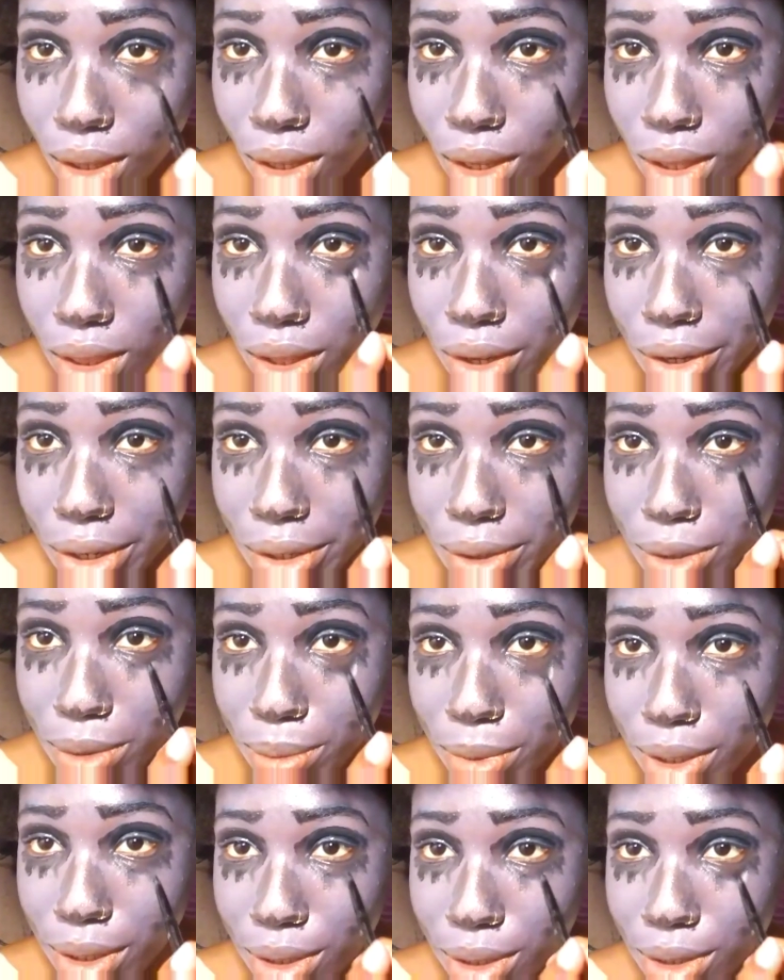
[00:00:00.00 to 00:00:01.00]
And there goes
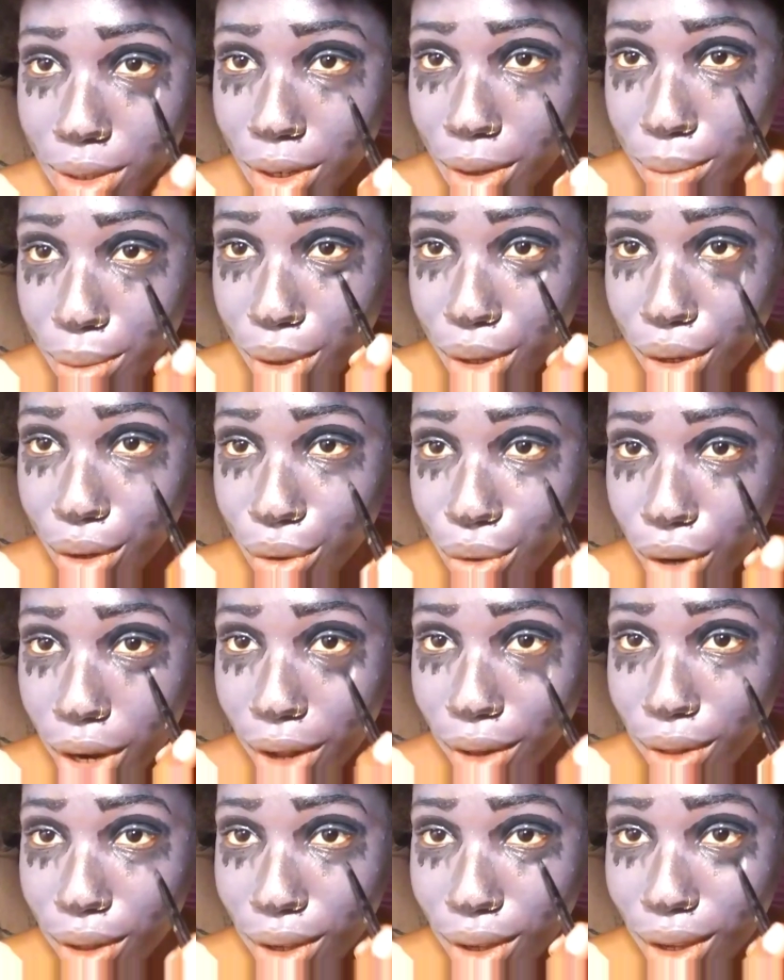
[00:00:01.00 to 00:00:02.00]
my stomach
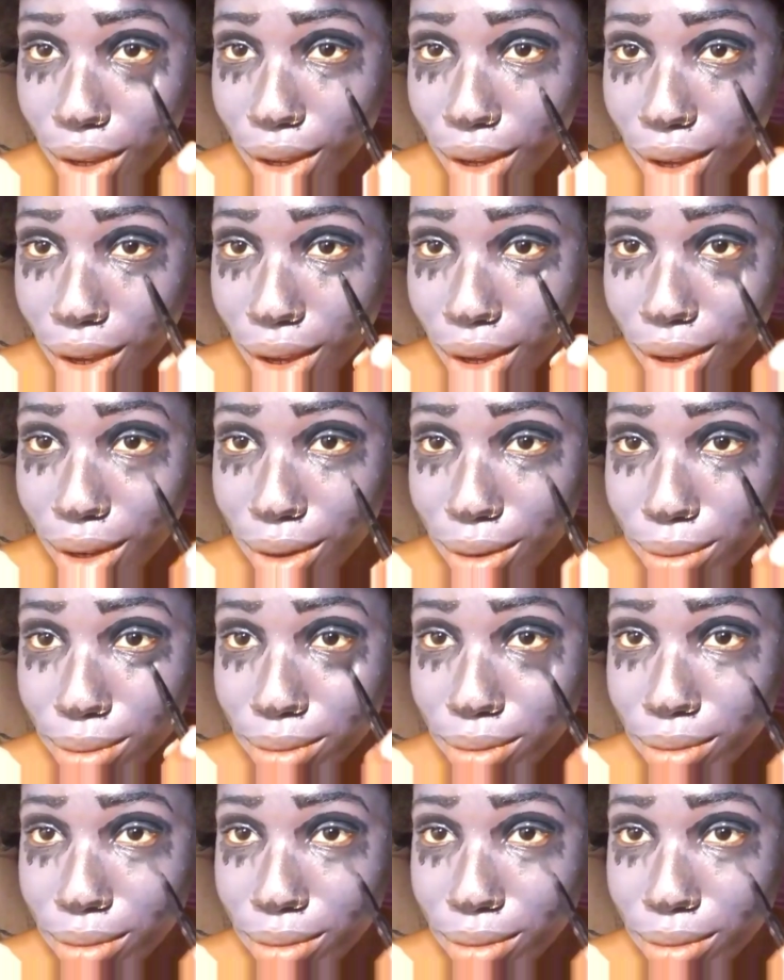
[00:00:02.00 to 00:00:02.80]
growling again.